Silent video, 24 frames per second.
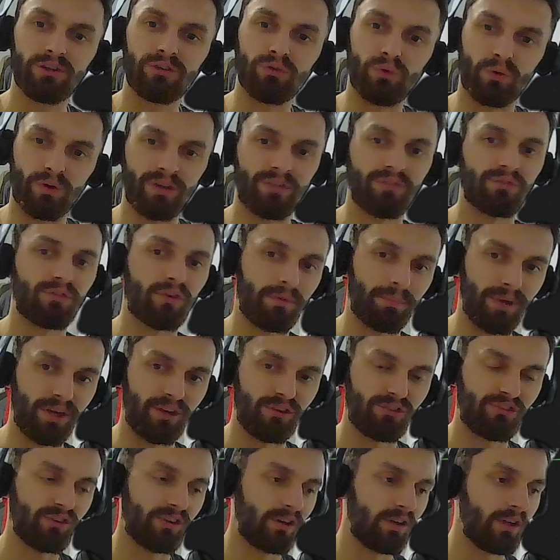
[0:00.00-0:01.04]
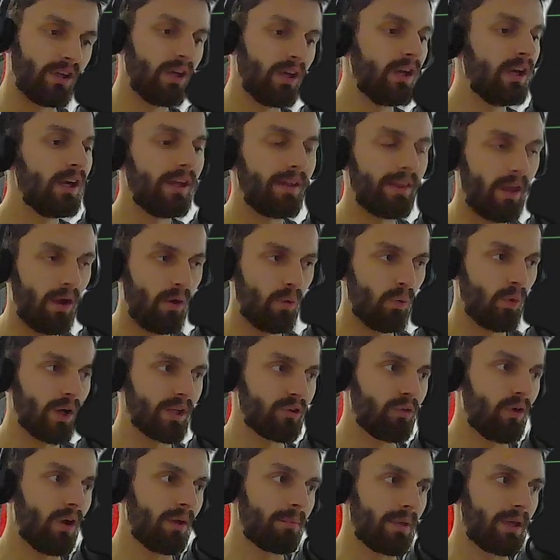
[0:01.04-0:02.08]
your information. Now, what
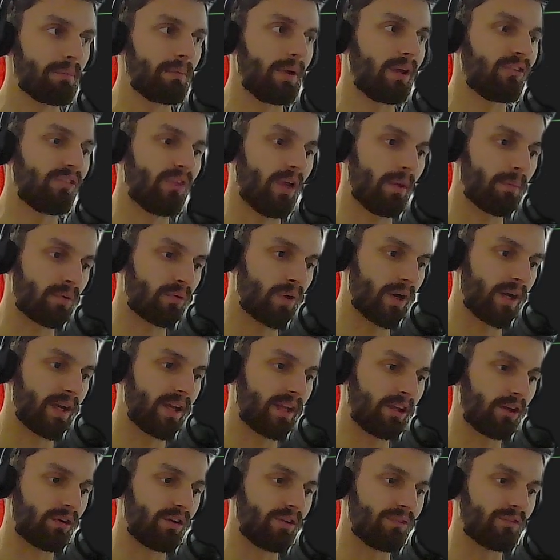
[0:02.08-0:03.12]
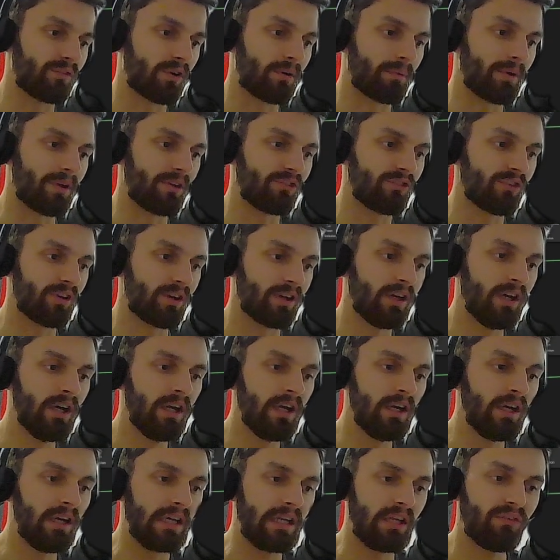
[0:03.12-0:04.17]
do I mean by separating your information?
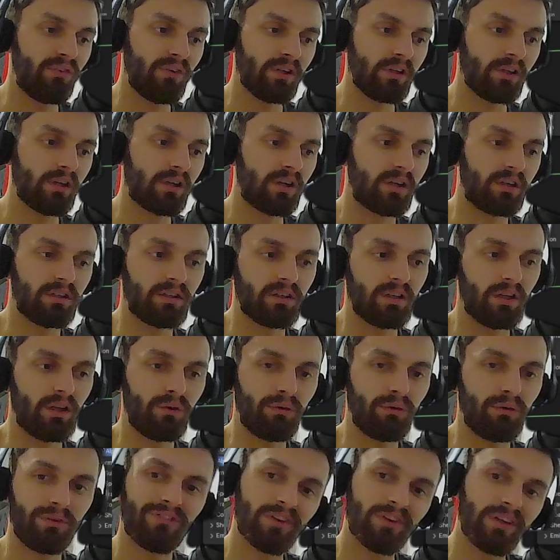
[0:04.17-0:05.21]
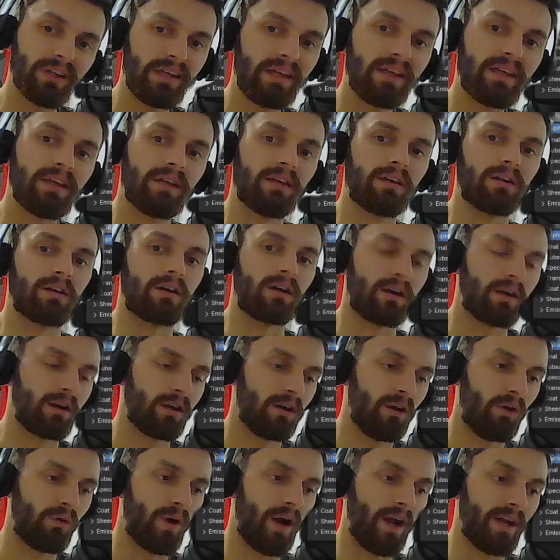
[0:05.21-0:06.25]
If you look closely here,
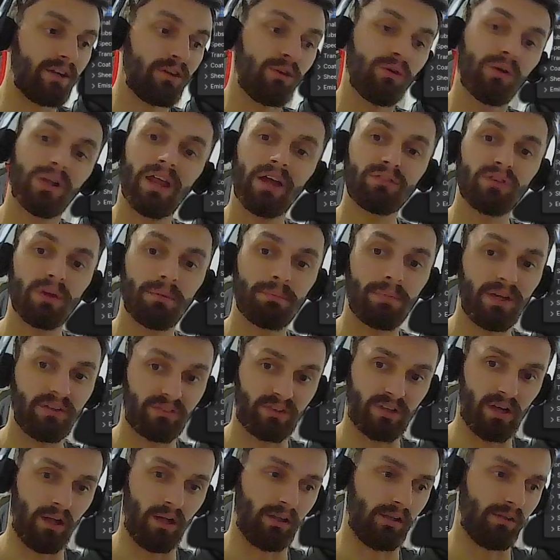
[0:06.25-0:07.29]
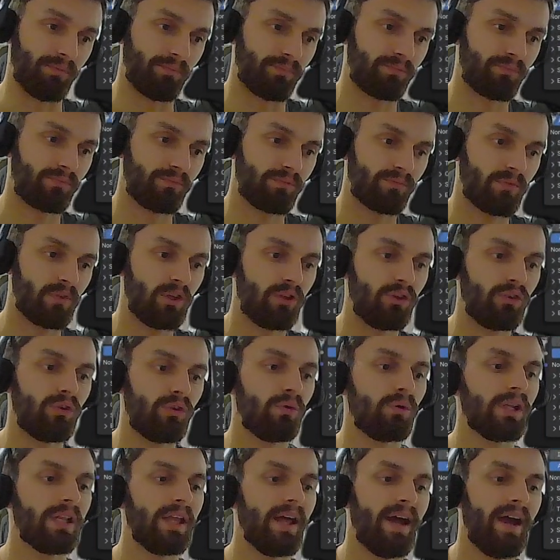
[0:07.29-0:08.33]
all right, you will have the base color.
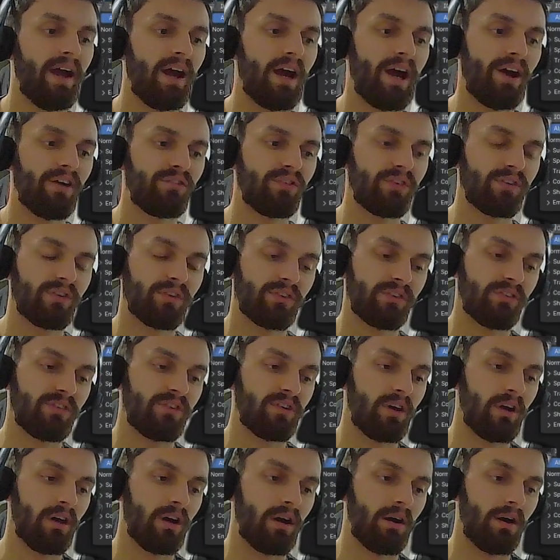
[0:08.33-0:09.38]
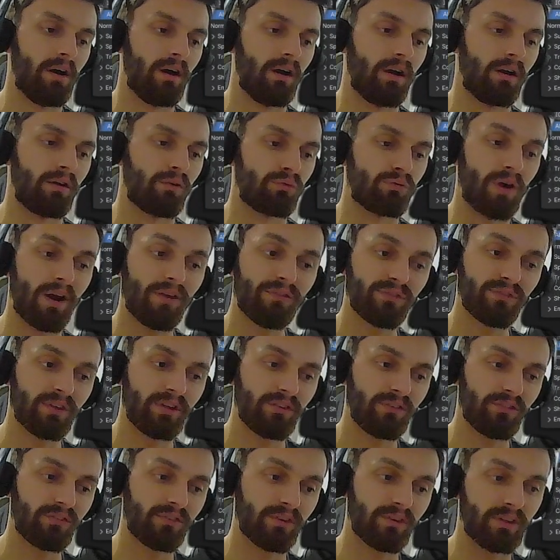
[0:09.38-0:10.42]
You will have the
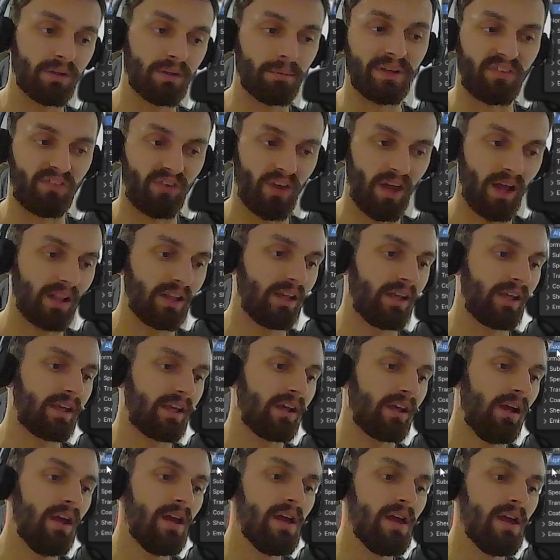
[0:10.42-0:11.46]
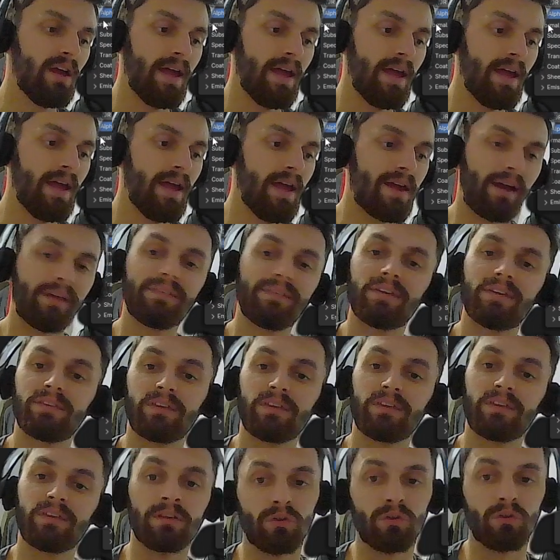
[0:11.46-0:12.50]
roughness, the metallic, and
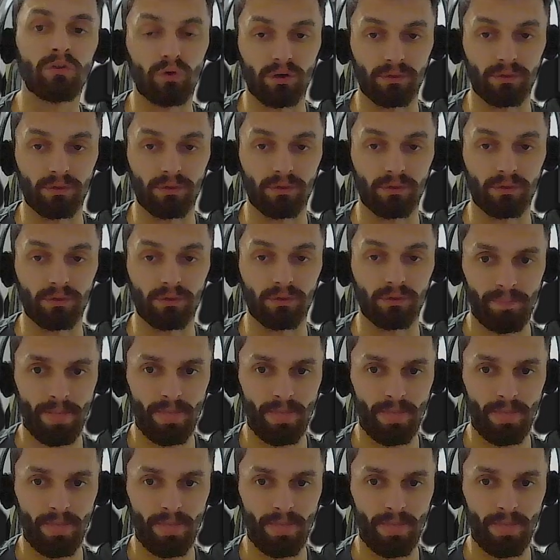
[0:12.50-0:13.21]
the normal.